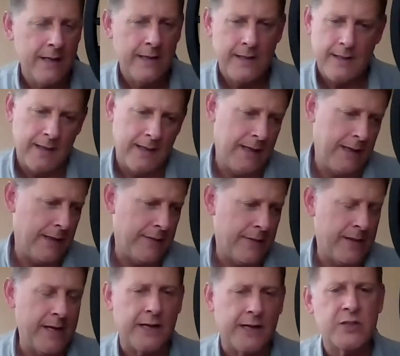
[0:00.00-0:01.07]
the
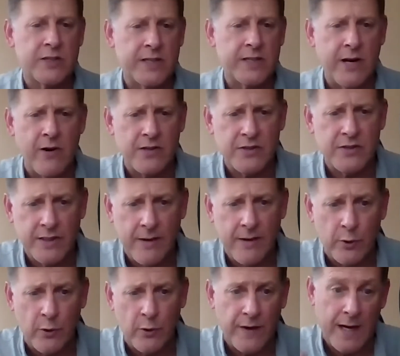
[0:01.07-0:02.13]
Xterra
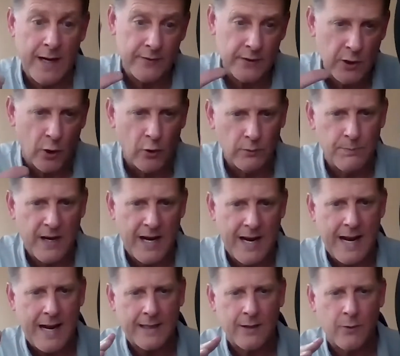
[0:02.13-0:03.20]
705 Gold
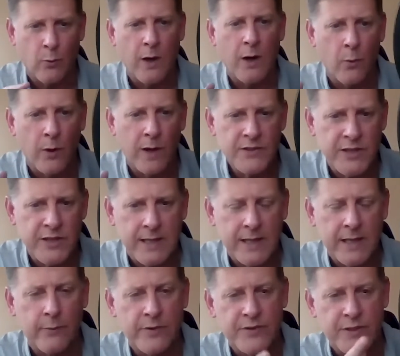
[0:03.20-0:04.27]
Pack. What was it?
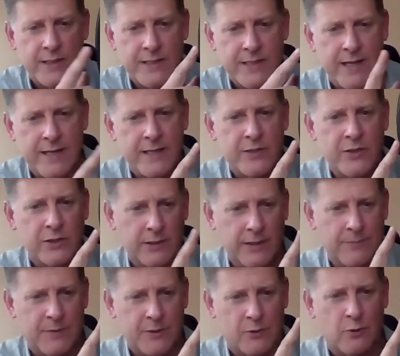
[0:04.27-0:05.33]
It was a 10-inch
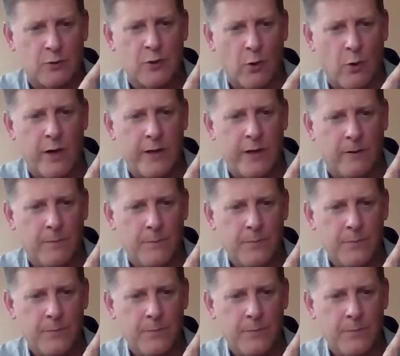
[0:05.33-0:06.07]
elliptical coil.